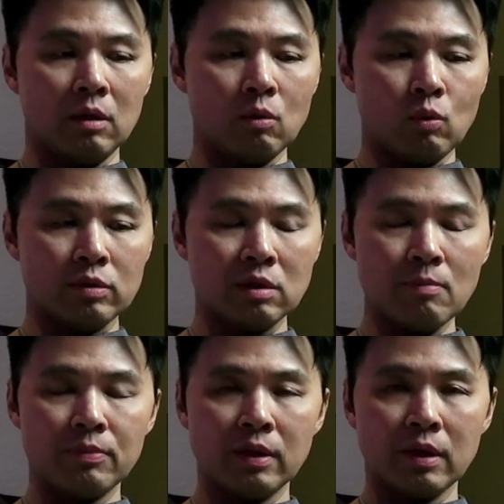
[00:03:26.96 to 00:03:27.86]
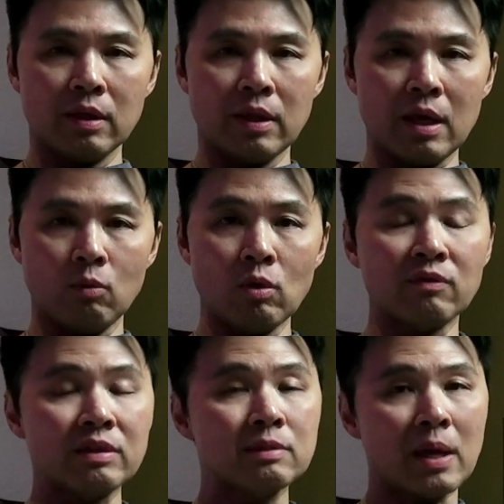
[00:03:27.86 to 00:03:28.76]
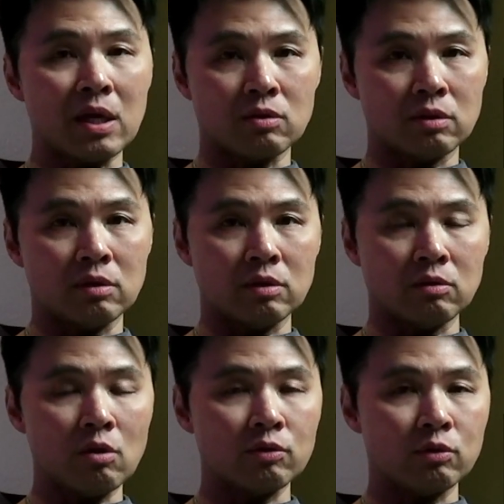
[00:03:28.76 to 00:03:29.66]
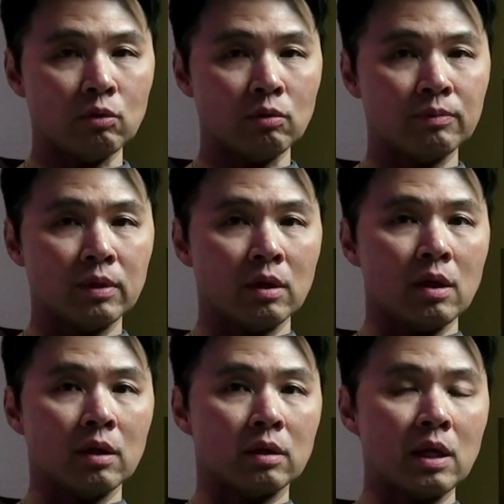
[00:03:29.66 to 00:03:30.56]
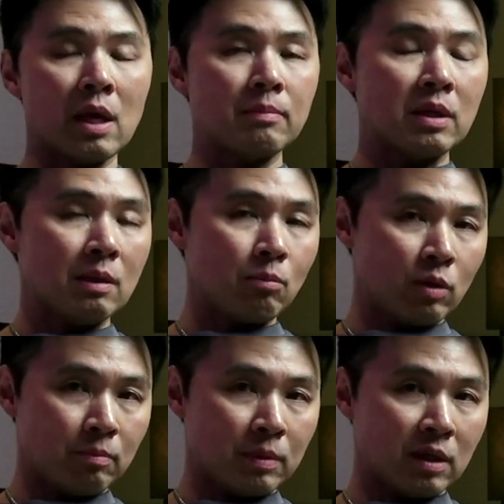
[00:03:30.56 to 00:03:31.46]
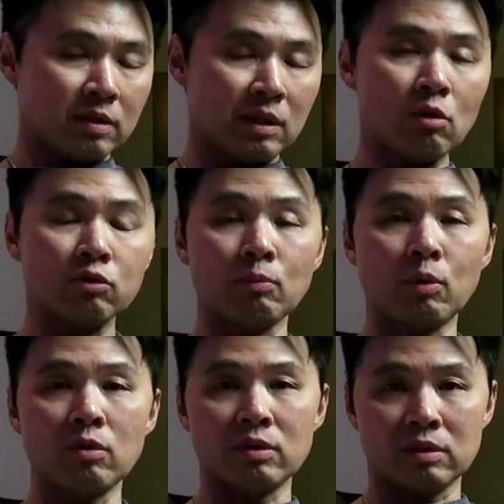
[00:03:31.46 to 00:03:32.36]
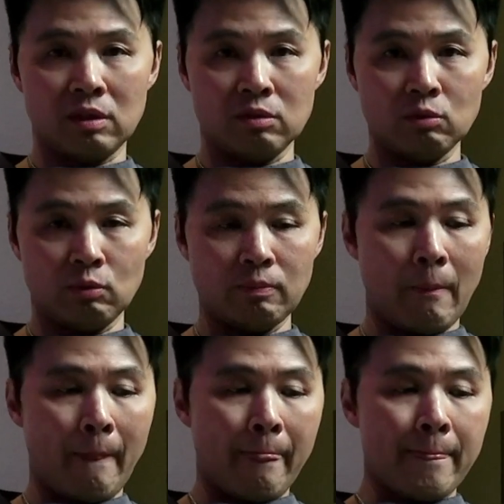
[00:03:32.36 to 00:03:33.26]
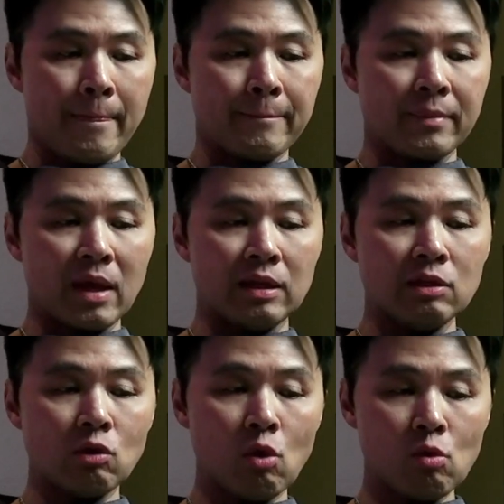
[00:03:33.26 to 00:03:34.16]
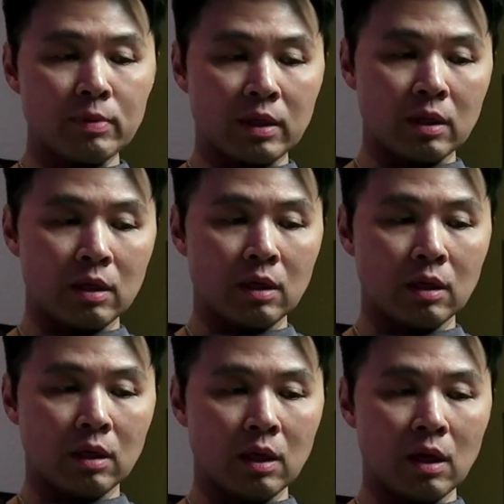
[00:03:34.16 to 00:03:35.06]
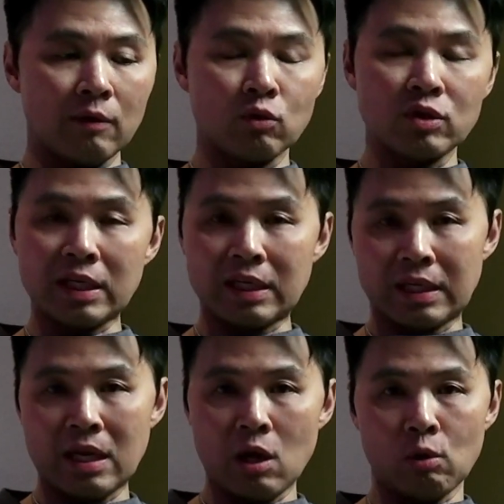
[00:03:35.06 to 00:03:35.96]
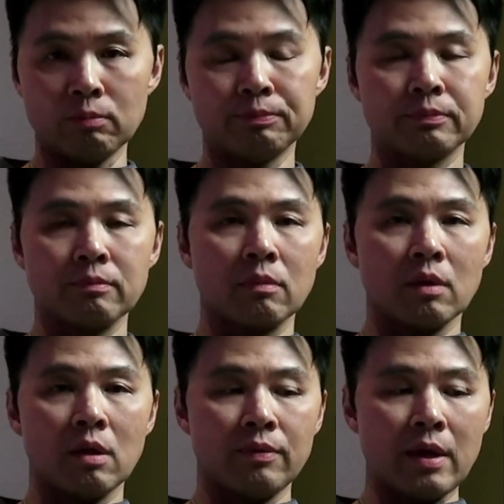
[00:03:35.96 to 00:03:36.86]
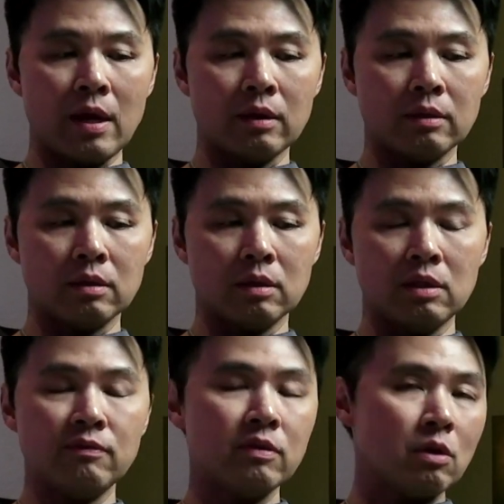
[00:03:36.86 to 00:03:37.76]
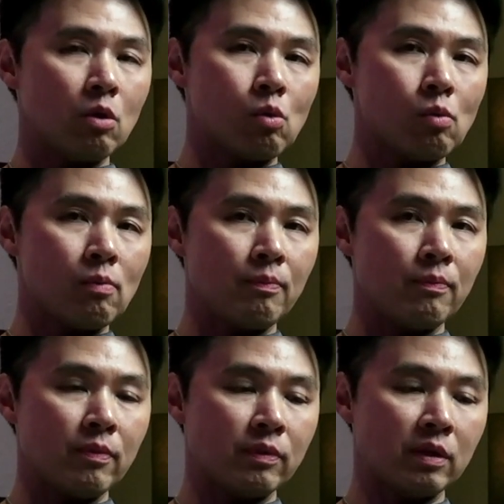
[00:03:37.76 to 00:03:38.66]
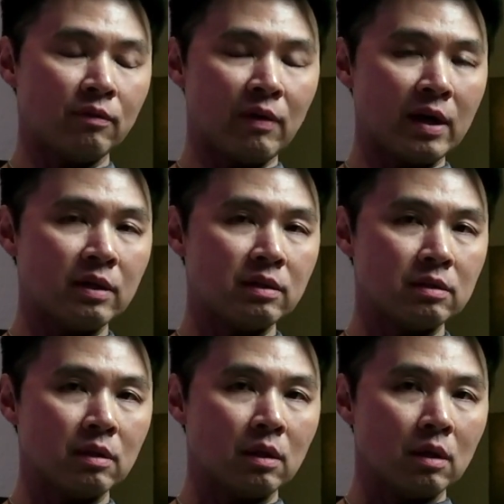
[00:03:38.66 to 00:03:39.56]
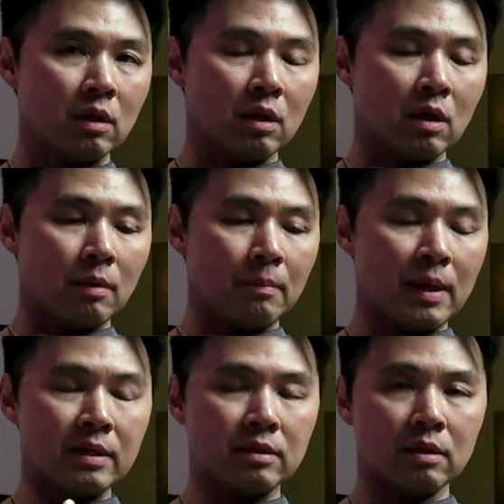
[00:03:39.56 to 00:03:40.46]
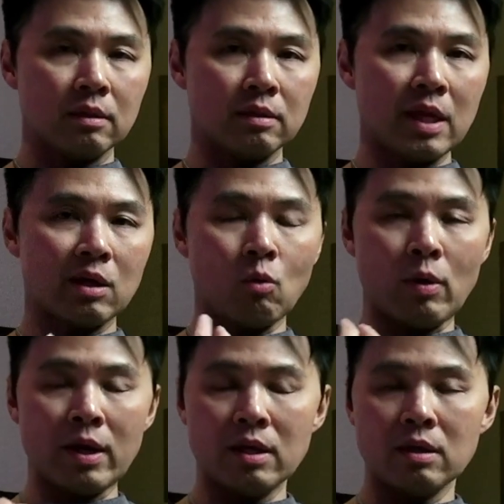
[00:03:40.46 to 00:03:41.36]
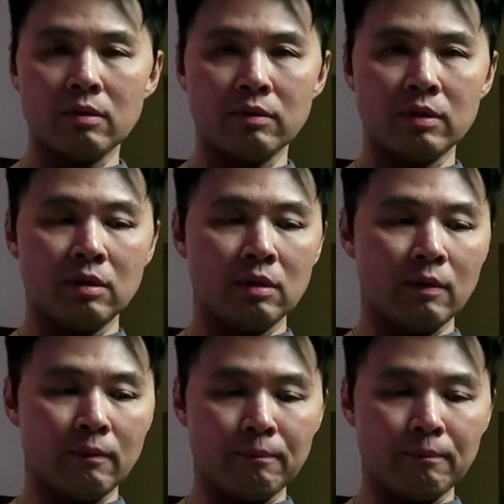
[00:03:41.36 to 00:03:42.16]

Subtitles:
was something that one of his patients is also came to him with, because they also purchased it too. And he told me, after checking it out, that even though the device might take away the